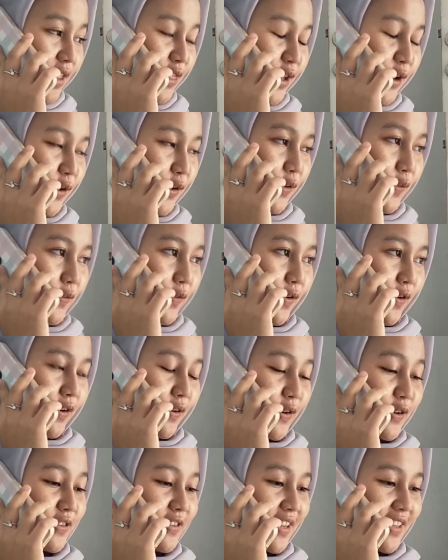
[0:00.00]
Thank you for
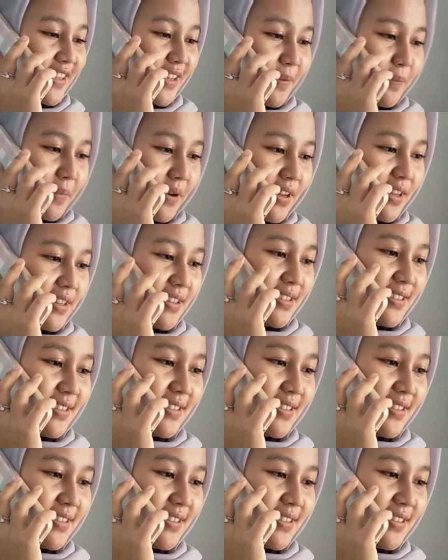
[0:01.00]
contacting me.